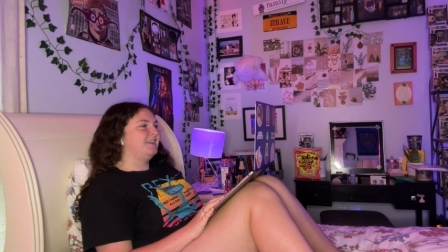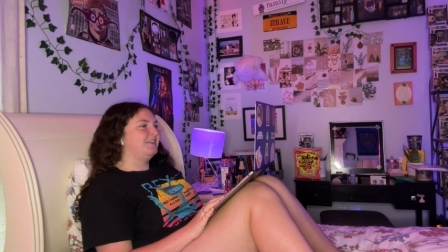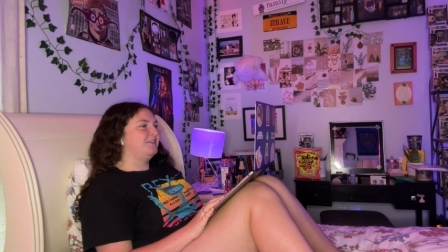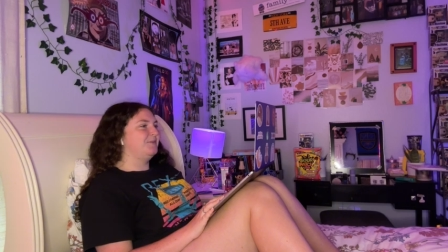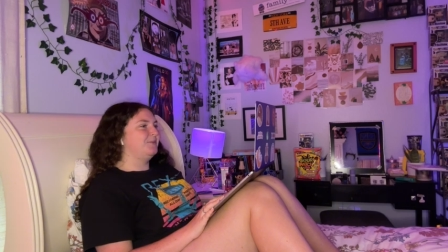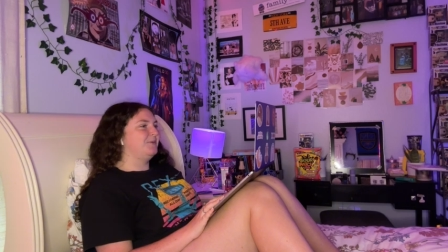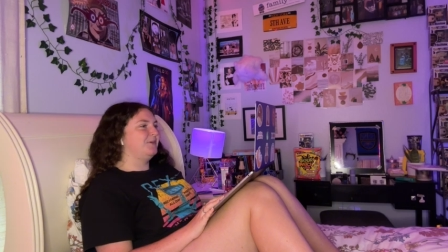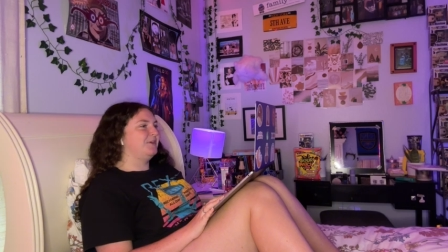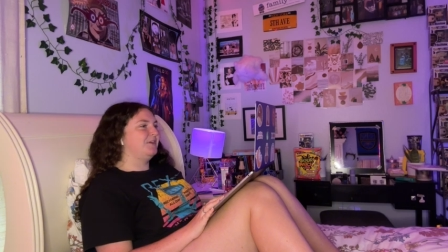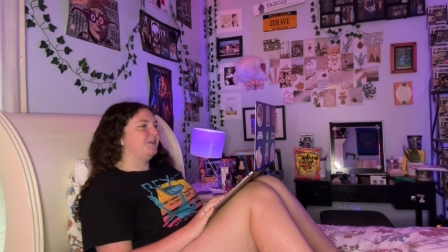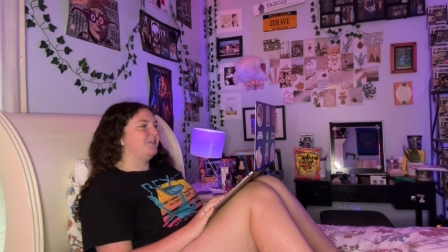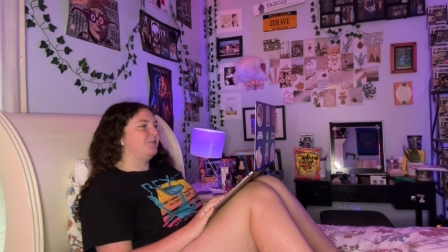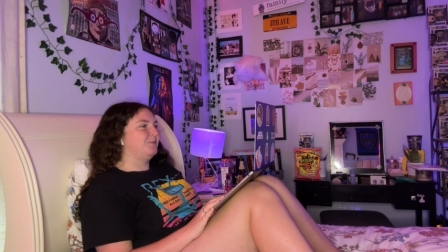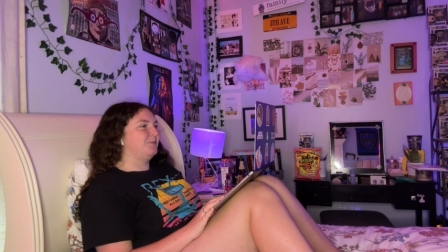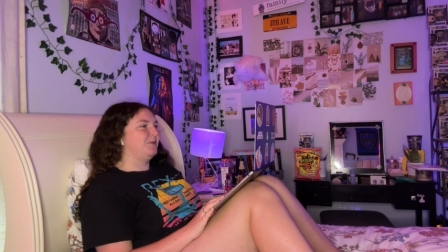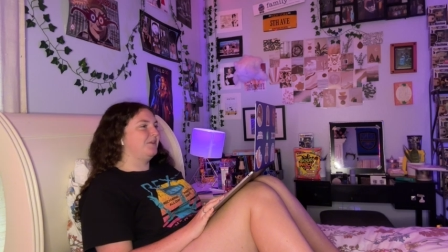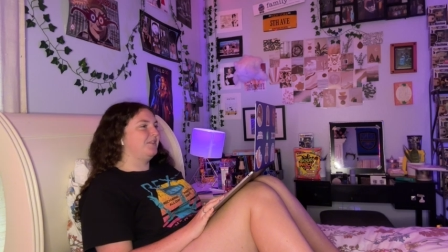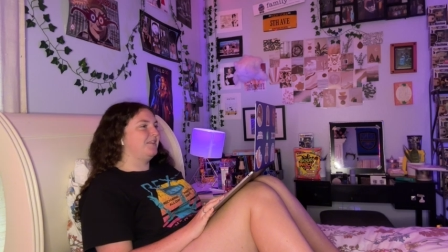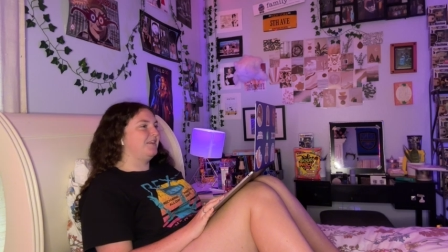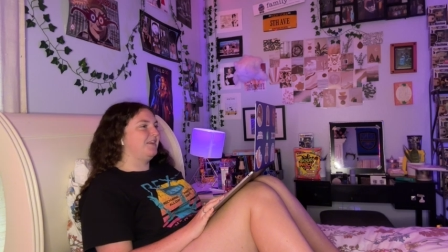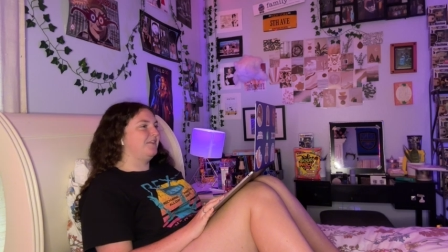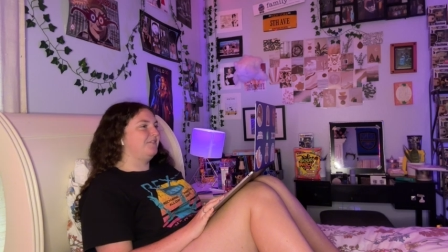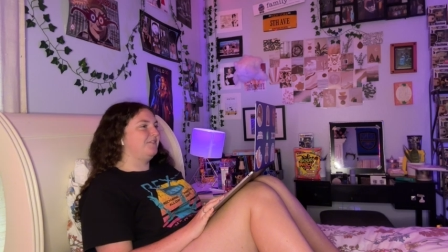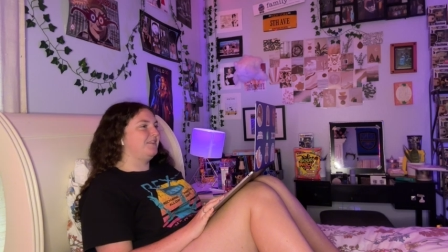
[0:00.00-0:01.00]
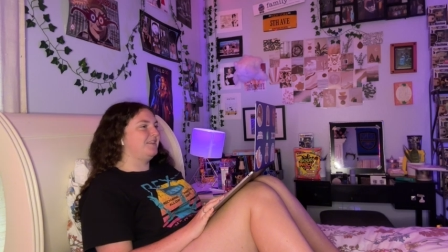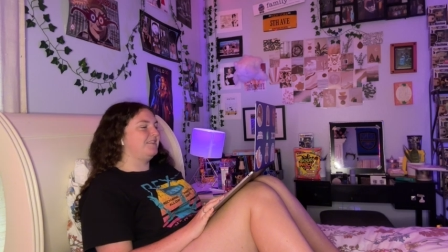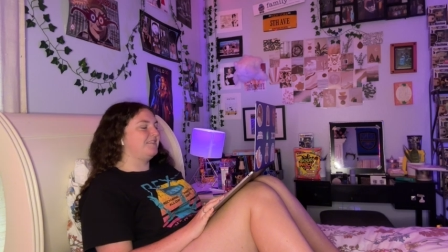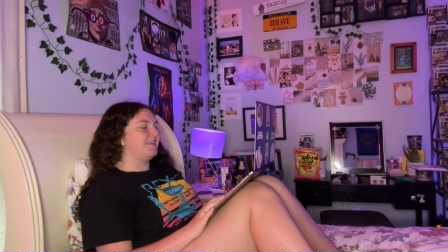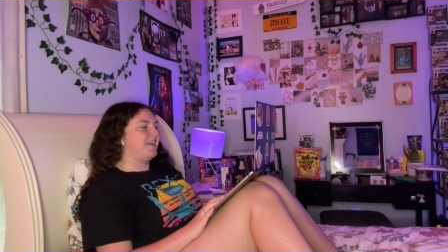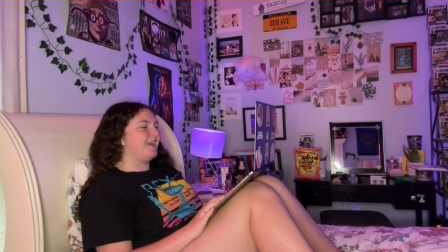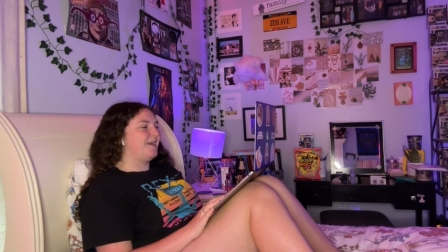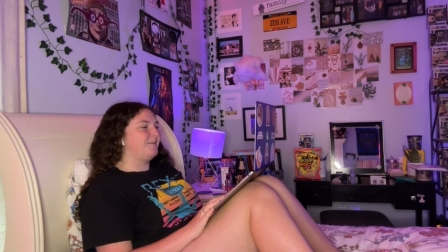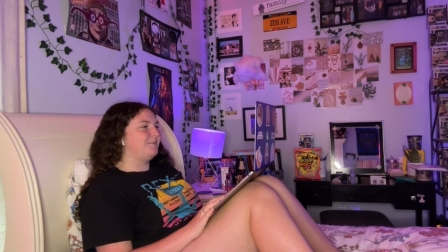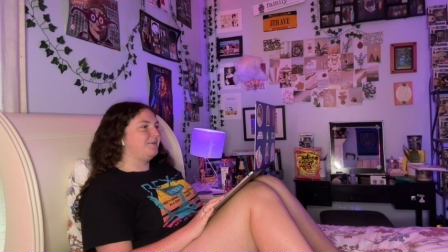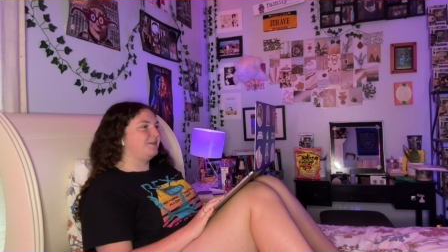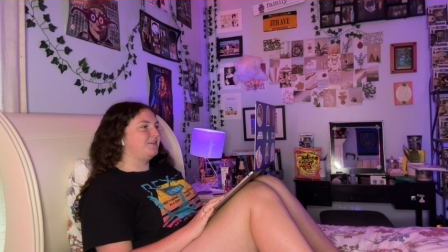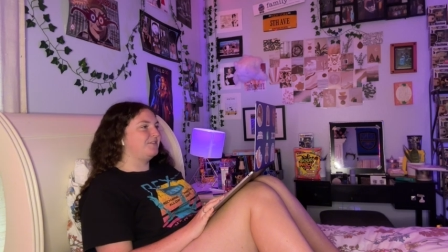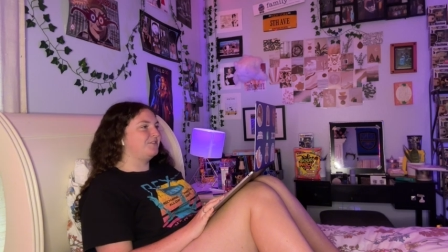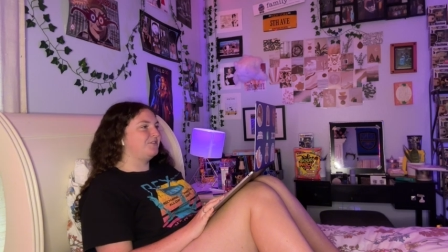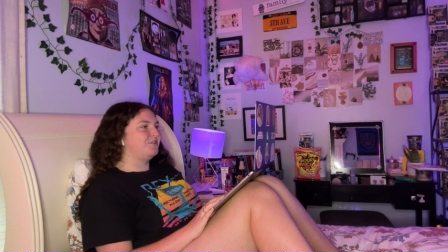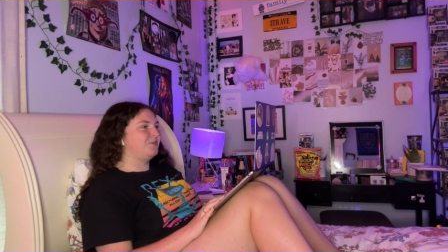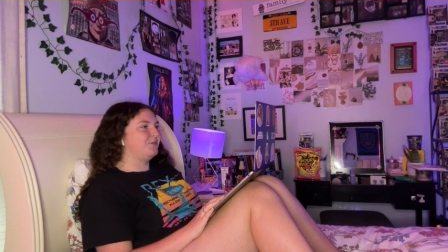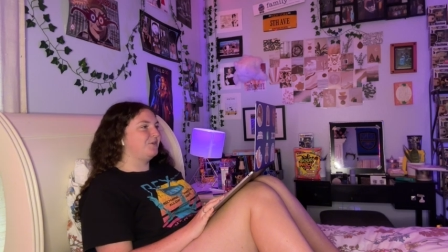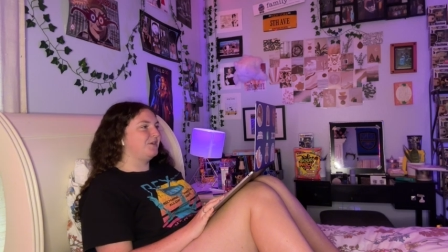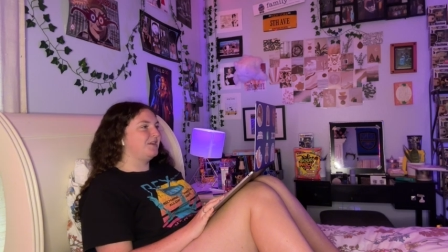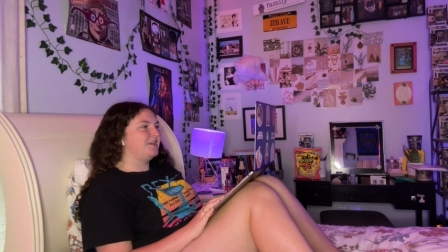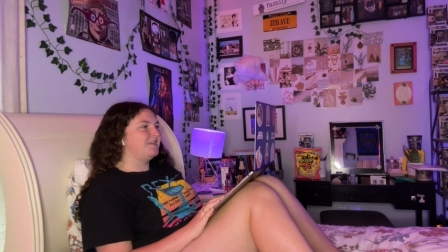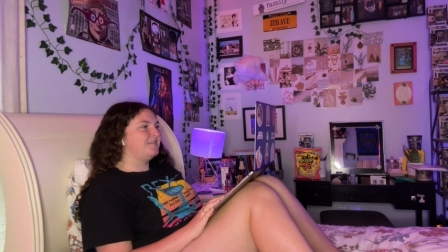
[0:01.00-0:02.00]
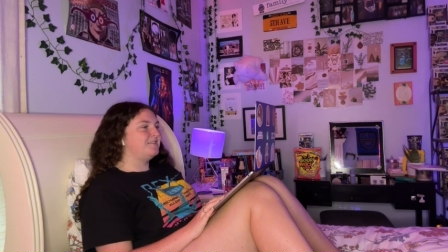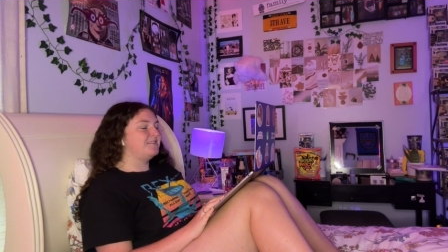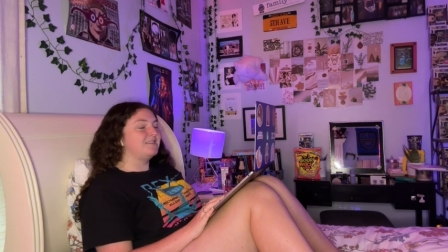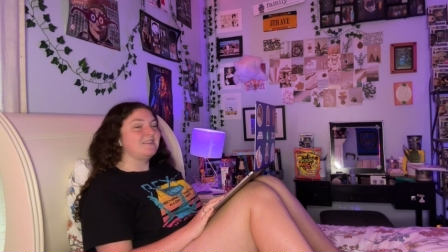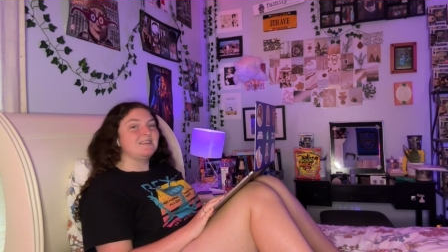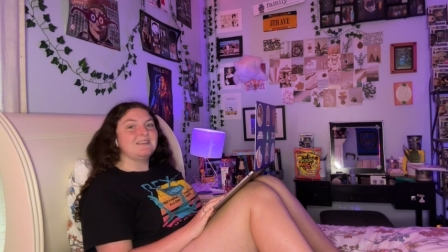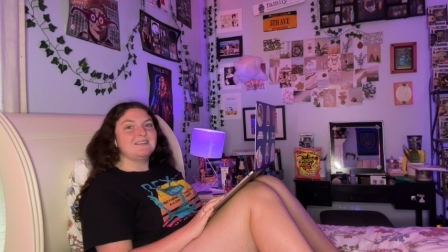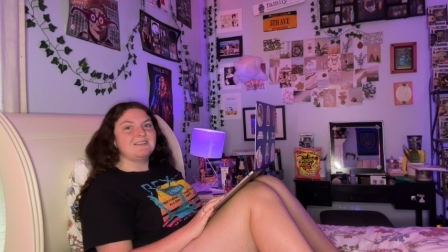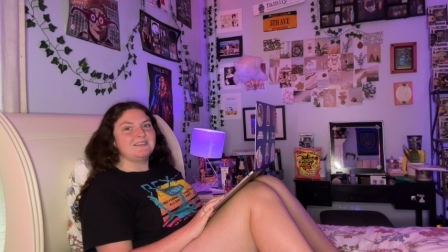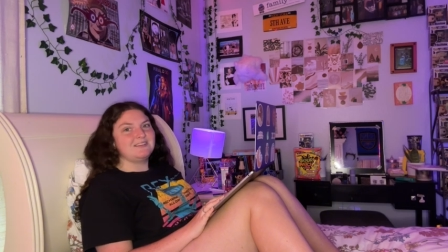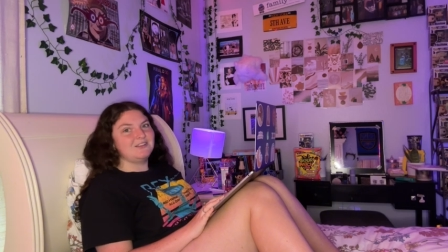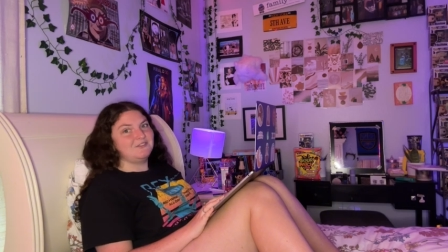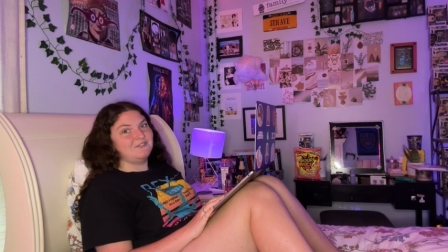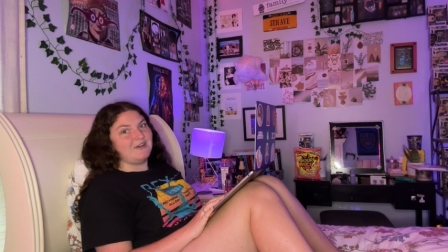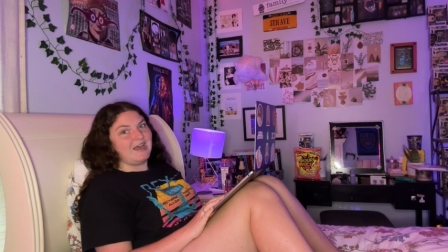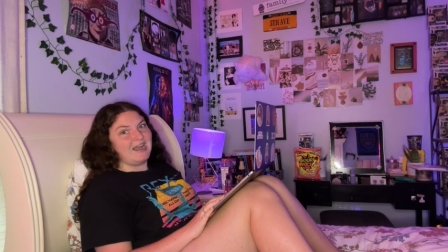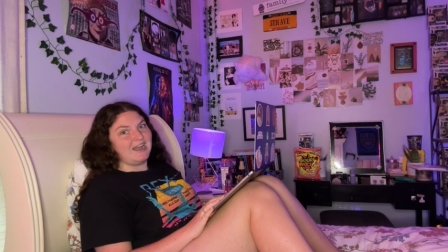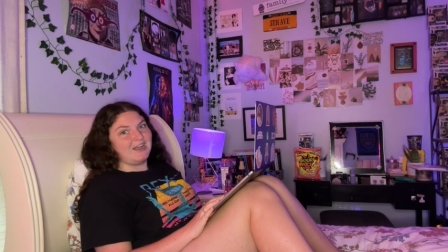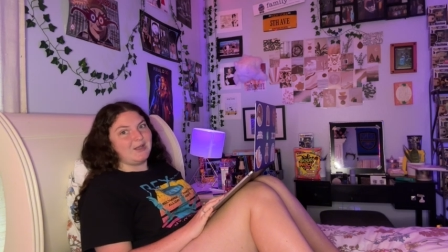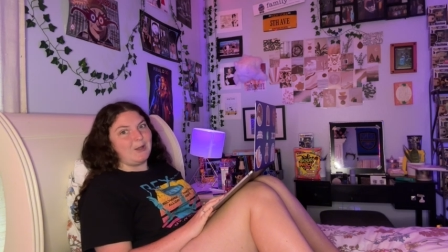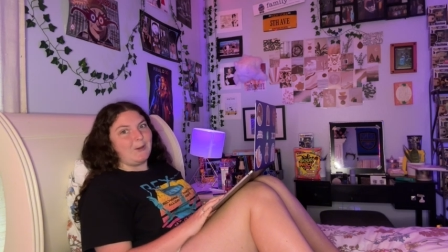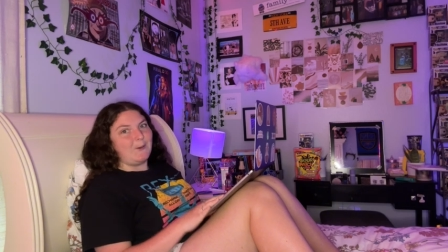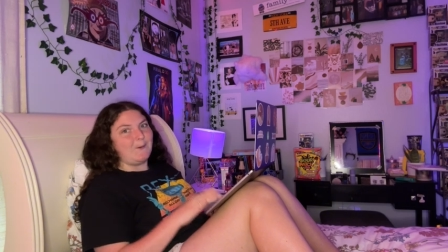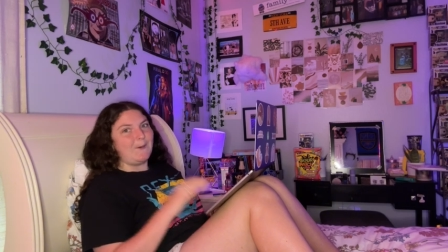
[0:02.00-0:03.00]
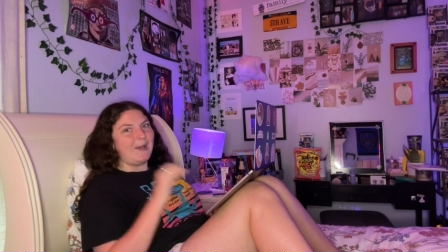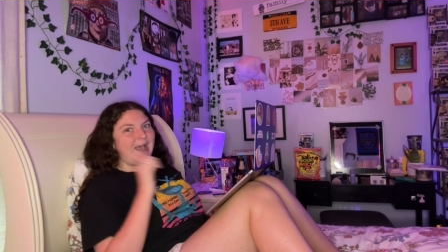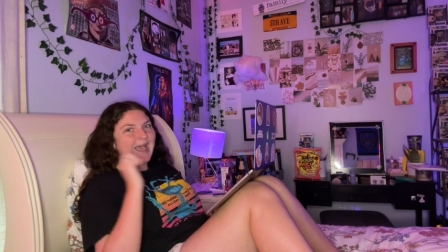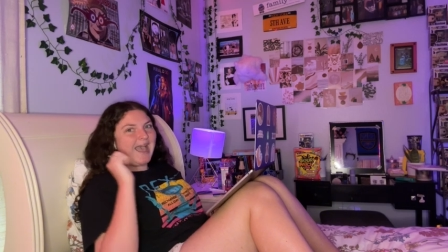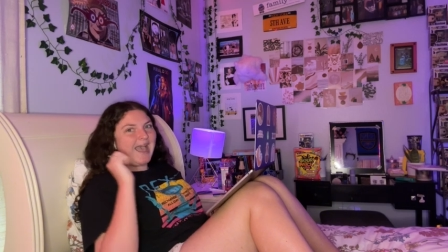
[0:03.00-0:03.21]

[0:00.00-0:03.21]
experience worthy of these epic stories? Sabako.